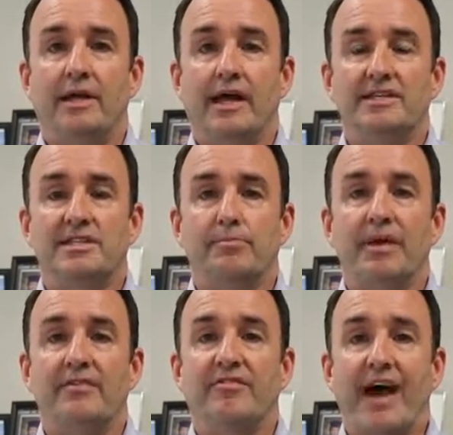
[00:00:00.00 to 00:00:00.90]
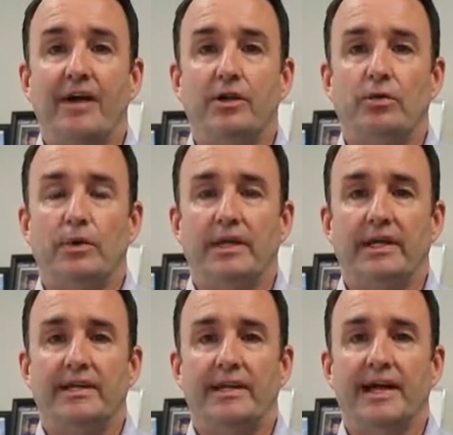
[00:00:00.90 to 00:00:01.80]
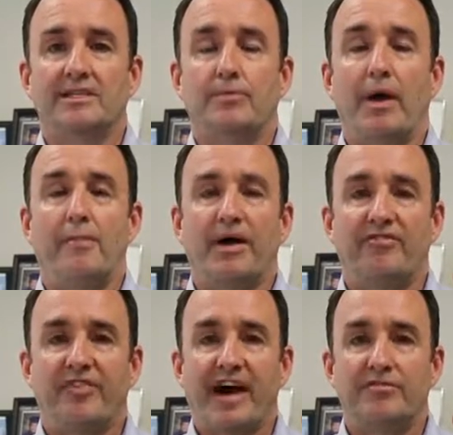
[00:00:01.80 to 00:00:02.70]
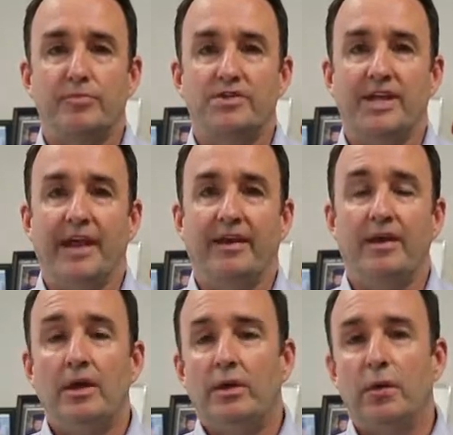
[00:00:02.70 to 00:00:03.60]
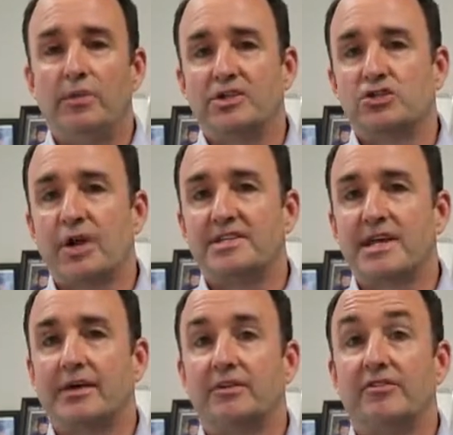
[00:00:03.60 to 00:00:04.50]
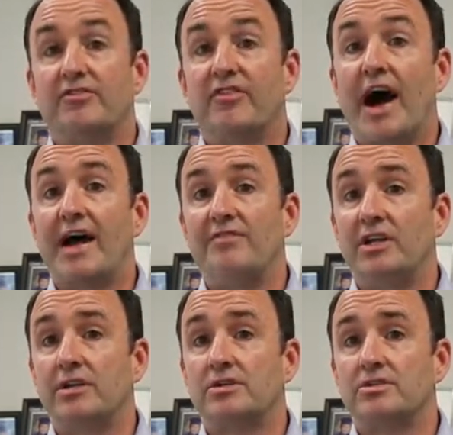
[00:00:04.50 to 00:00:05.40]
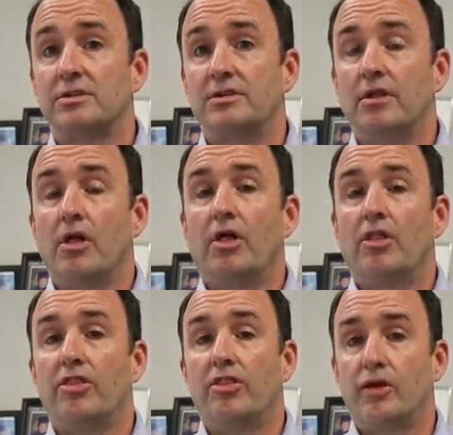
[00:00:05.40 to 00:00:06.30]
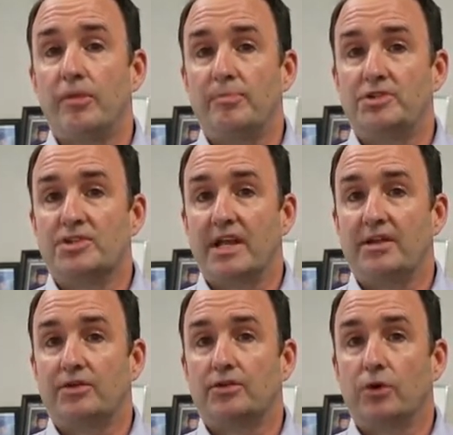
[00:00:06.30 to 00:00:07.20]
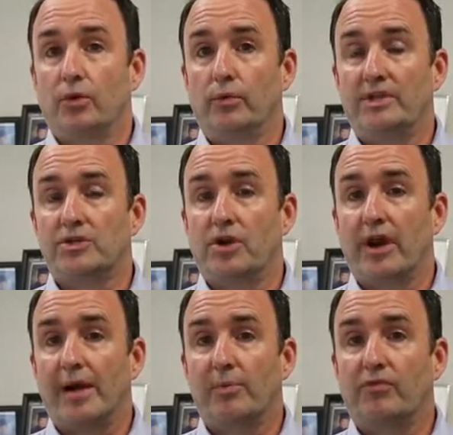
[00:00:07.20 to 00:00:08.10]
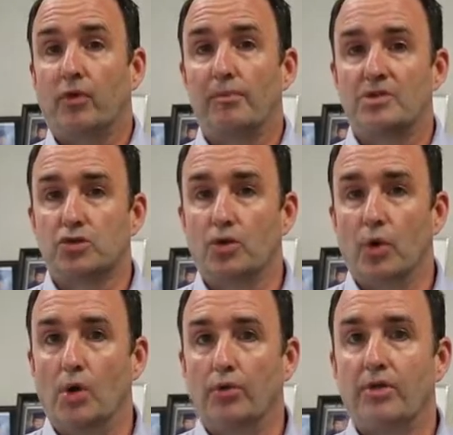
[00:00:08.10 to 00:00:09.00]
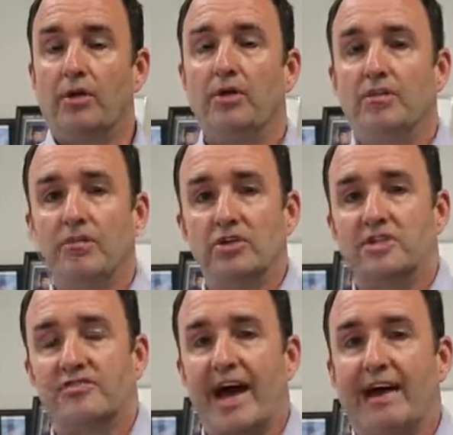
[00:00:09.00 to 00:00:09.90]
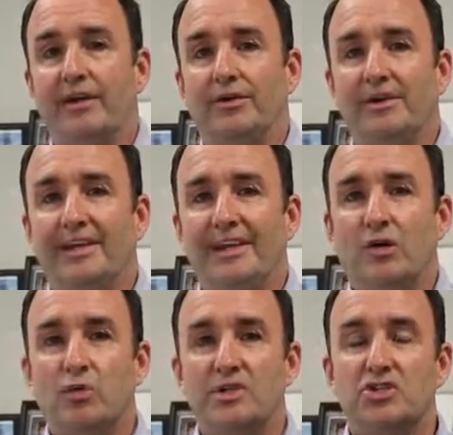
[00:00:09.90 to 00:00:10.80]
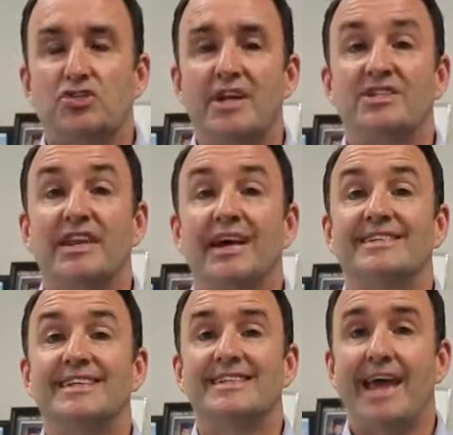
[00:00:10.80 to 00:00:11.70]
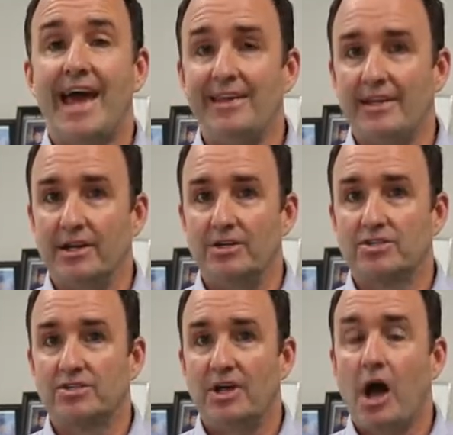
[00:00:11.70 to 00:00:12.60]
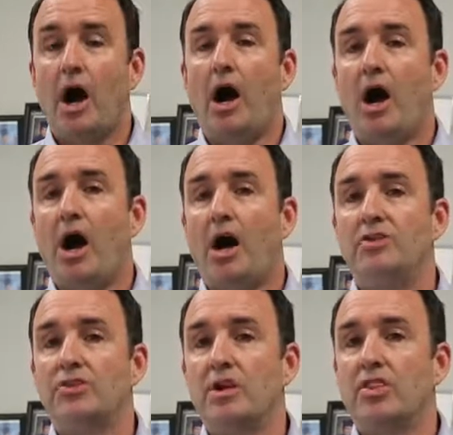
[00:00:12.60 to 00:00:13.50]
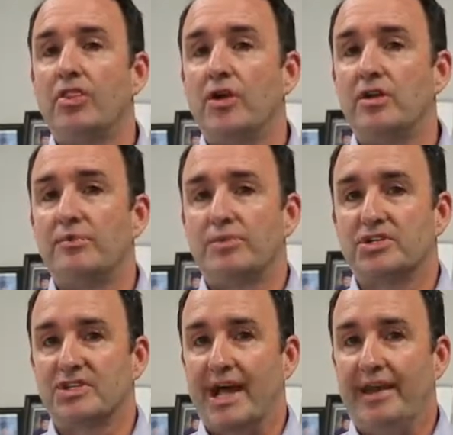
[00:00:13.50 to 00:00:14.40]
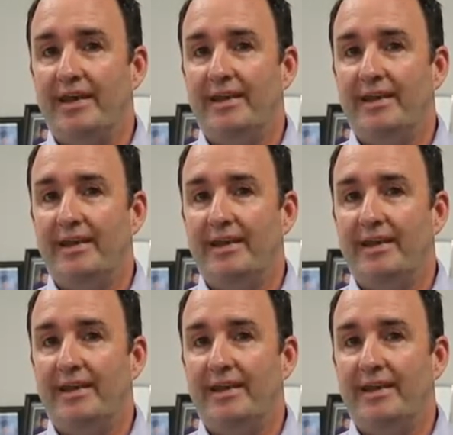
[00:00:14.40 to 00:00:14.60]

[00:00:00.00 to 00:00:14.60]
S&P Value Index, by about 5%. When we stretch out to 5 years, 30% total return outperformance, growth versus value. We stretch it out to 10 years, 130%